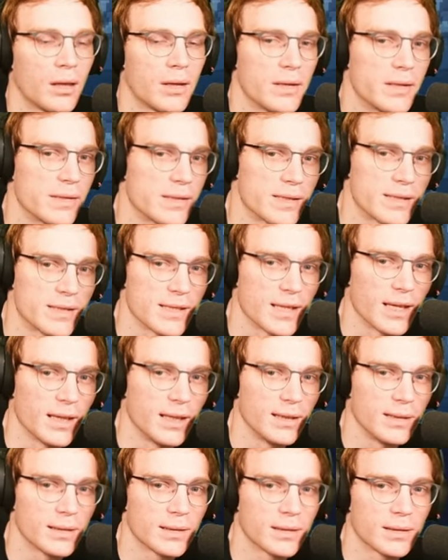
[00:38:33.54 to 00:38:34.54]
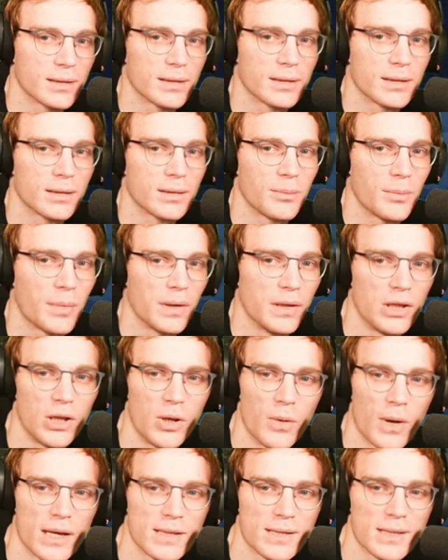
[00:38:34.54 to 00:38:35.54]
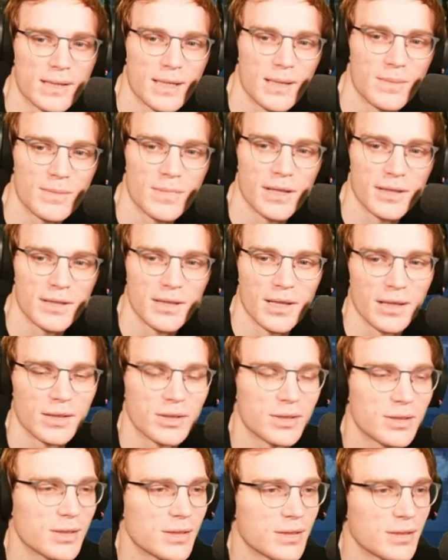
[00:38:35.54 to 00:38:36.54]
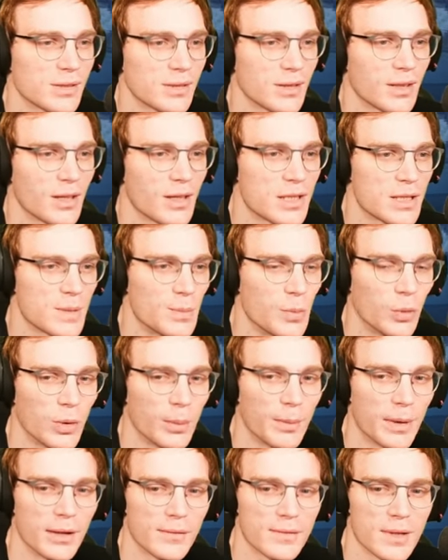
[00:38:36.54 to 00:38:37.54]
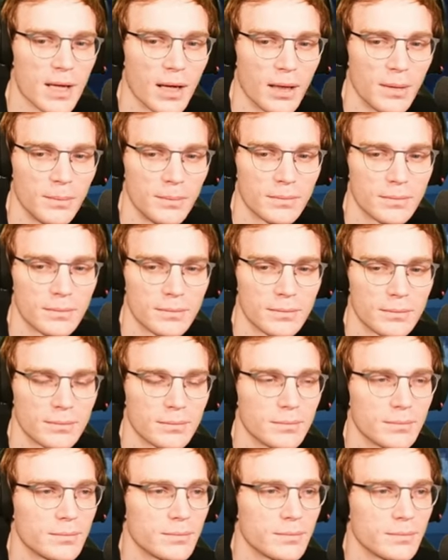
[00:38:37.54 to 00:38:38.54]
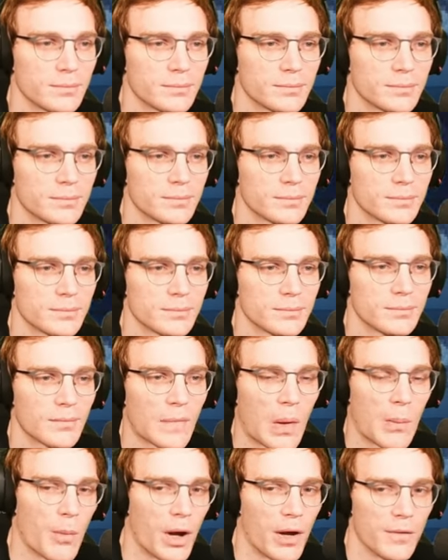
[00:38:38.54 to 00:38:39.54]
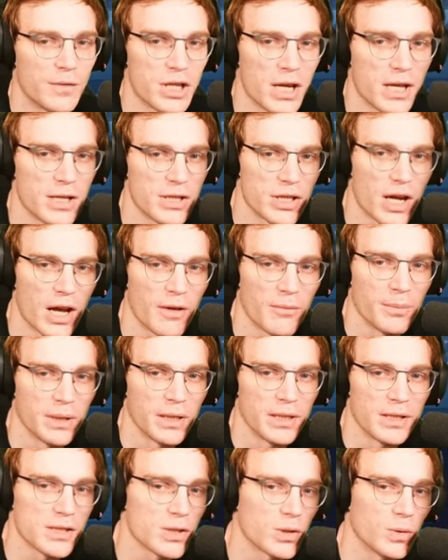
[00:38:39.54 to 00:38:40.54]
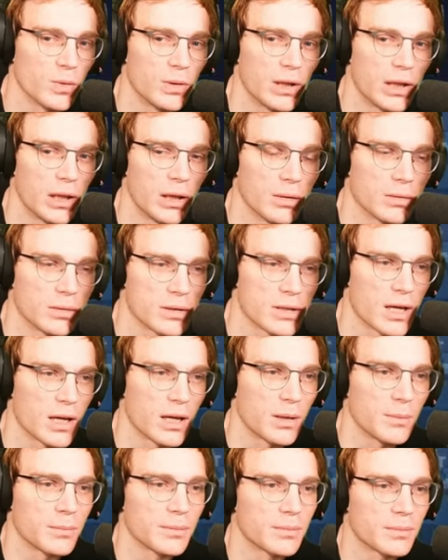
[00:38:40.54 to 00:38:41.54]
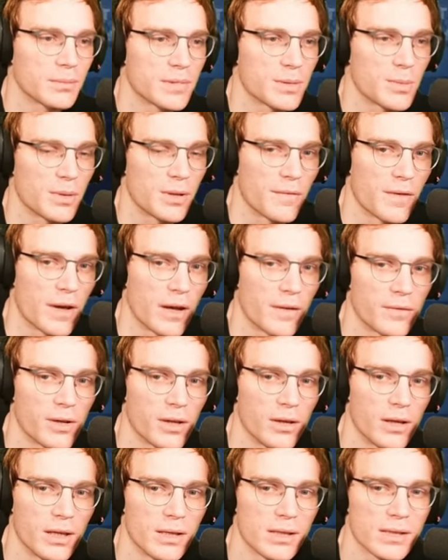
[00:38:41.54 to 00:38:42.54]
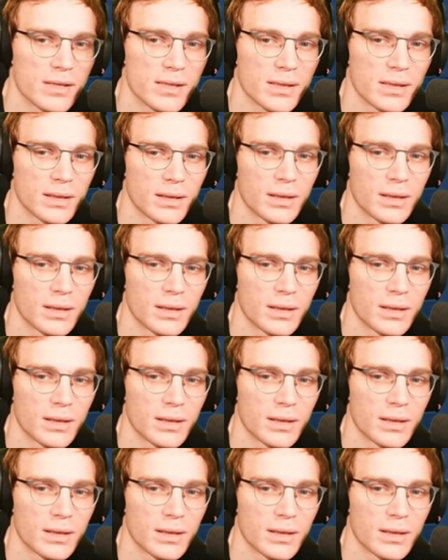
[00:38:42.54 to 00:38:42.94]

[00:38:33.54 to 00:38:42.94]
It's insane. But in the US, it seems like such a small amount of time. It might have changed. I haven't been in school in a long Wait, time. So in a fair have, few years.